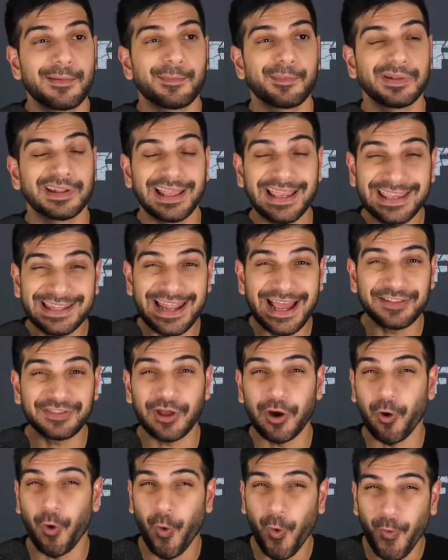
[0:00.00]
Played out
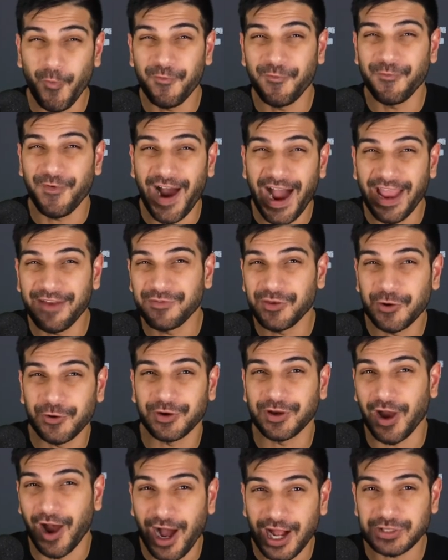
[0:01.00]
the whole 5-year
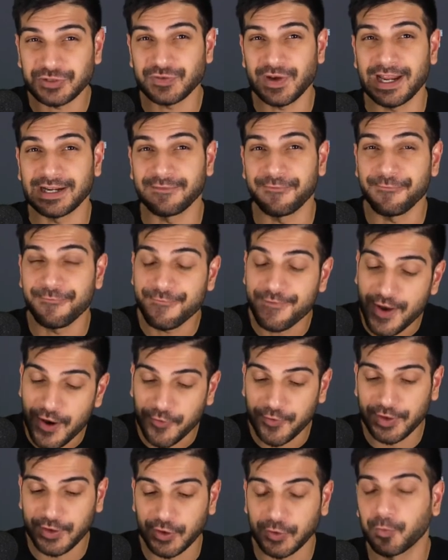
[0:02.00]
contract.
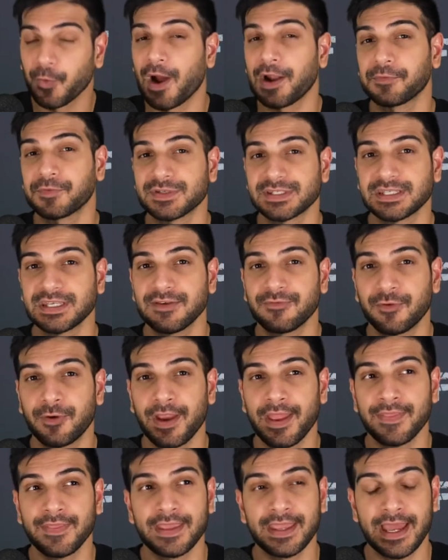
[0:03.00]
Very good wide receiver
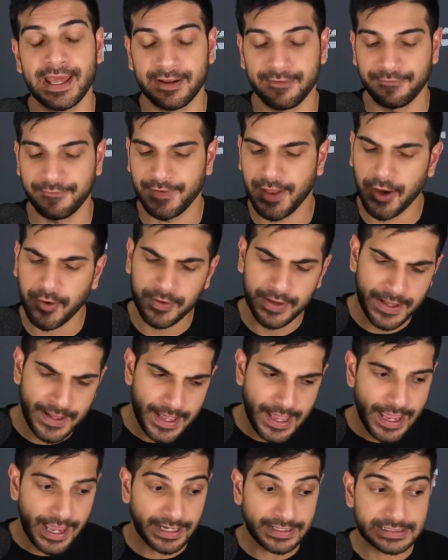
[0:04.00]
in the NFL
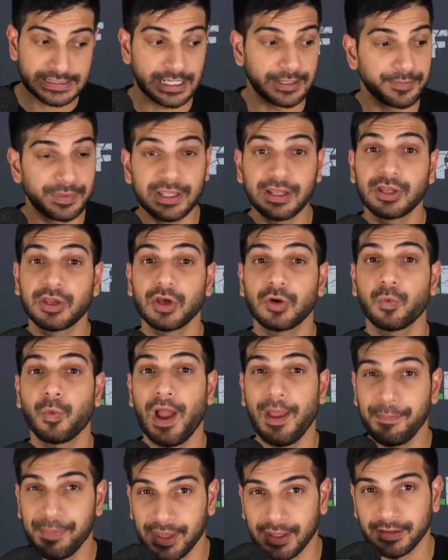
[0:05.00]
and is going to be a good
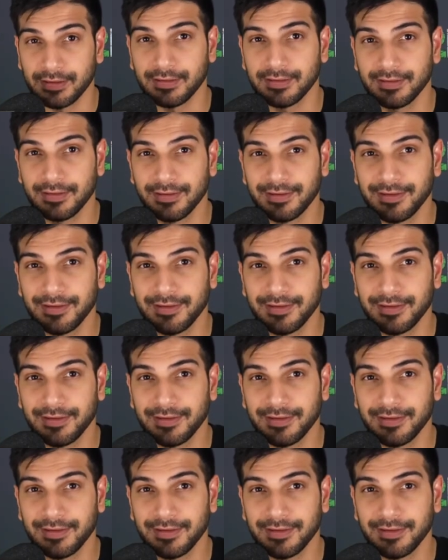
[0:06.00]
weapon